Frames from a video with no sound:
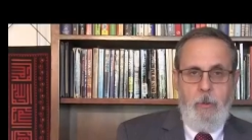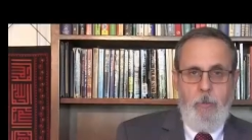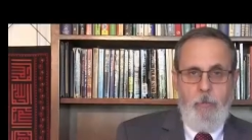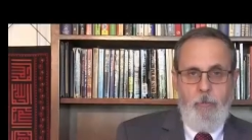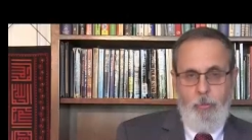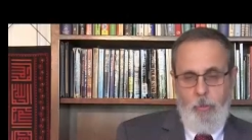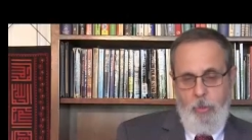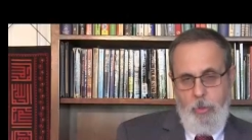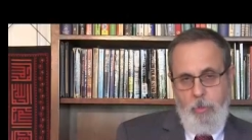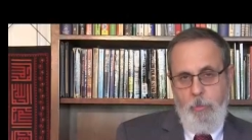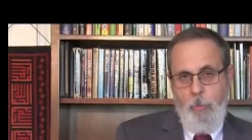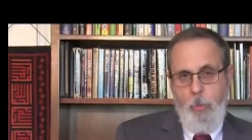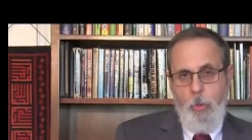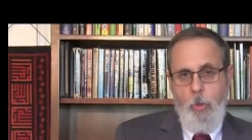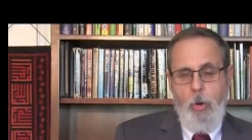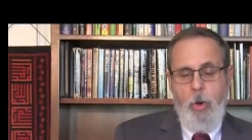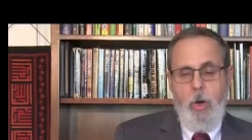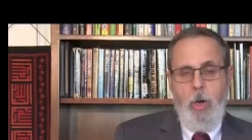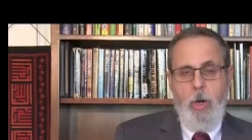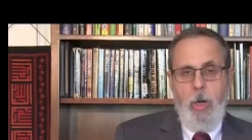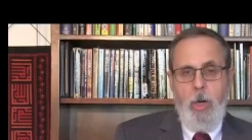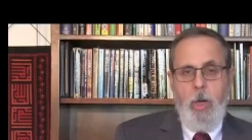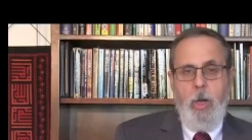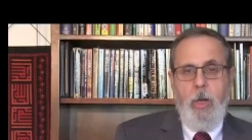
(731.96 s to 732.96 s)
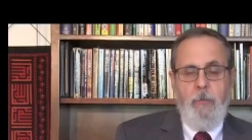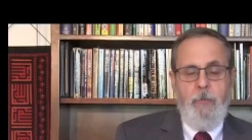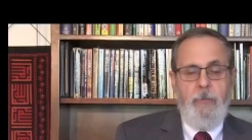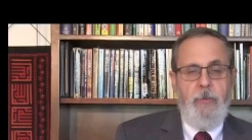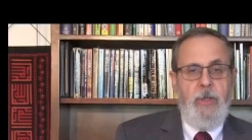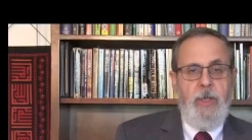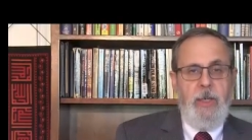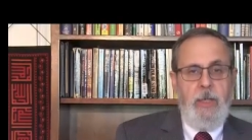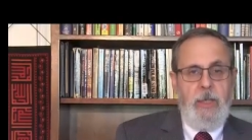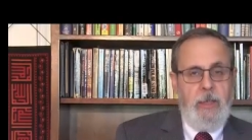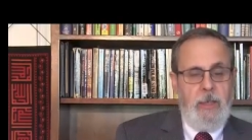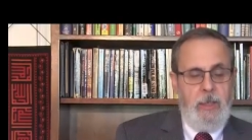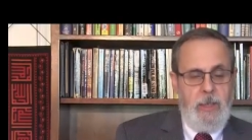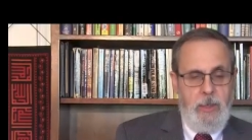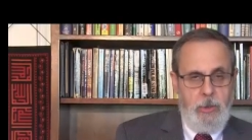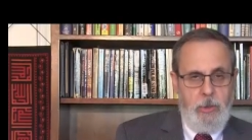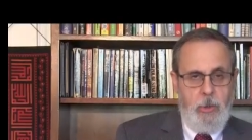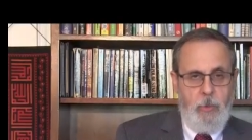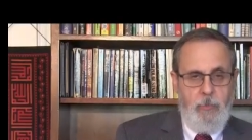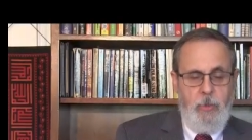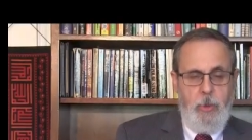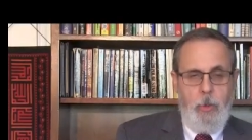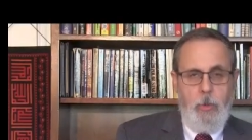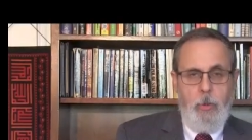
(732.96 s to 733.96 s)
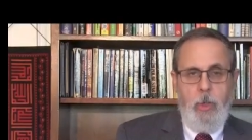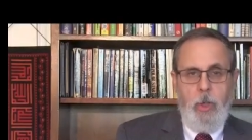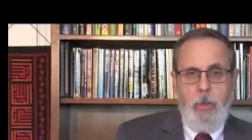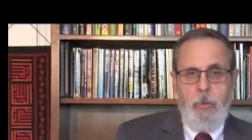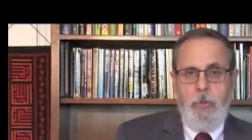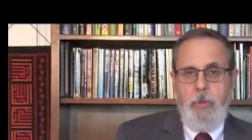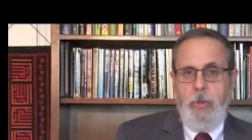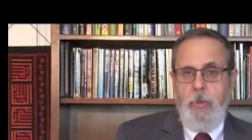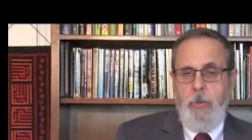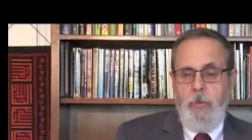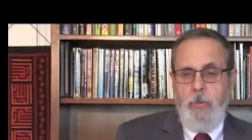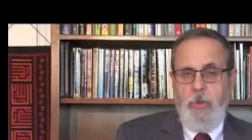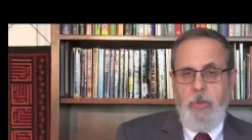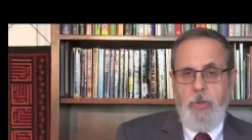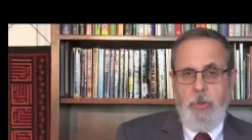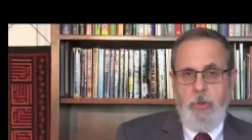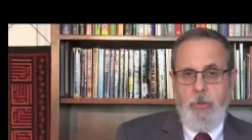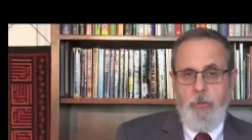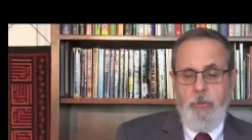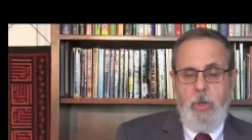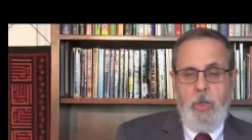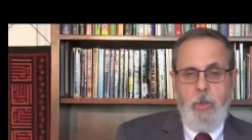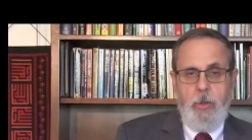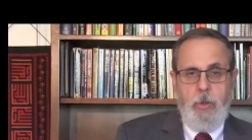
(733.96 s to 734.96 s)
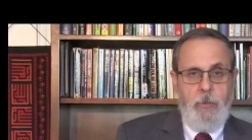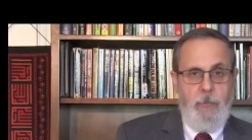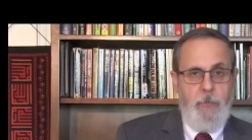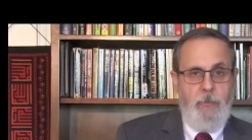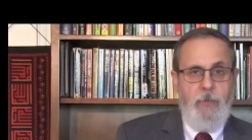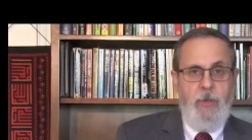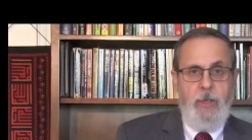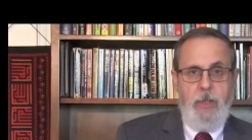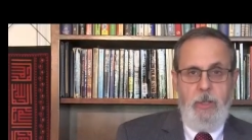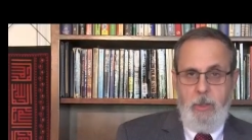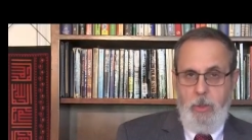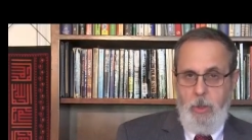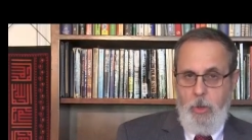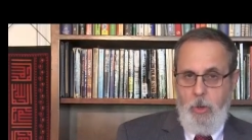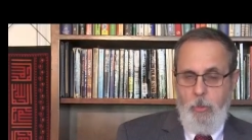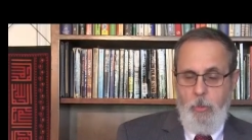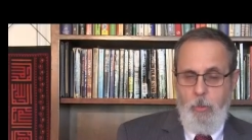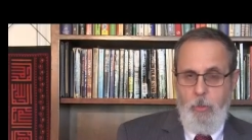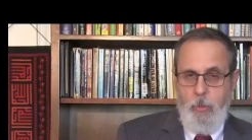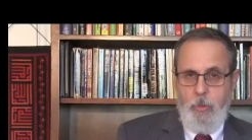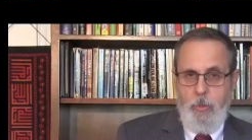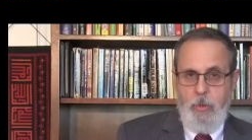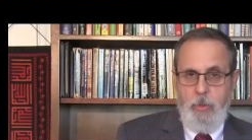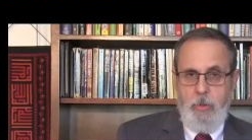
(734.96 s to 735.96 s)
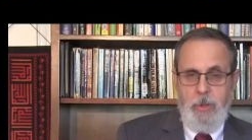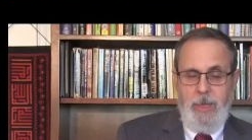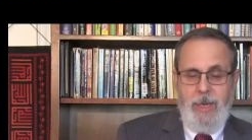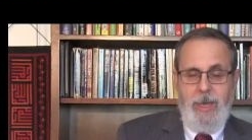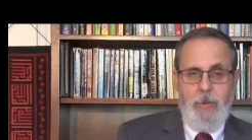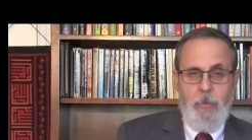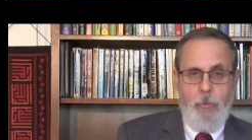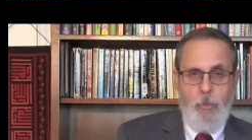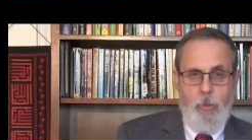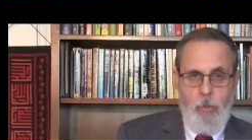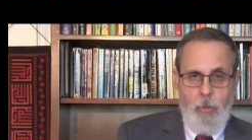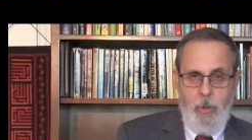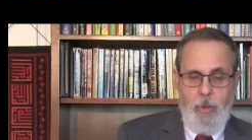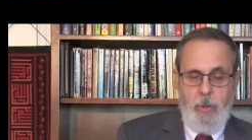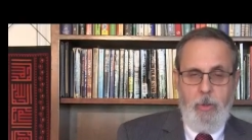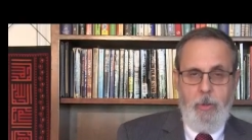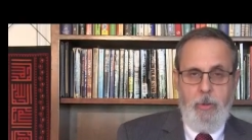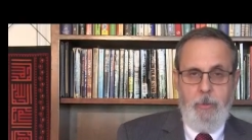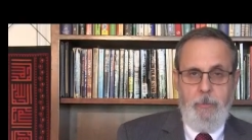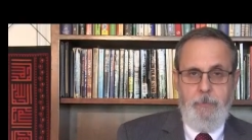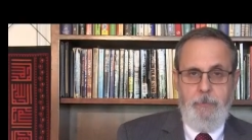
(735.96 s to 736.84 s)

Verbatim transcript: For more of the interview, go to the struggle video dot org.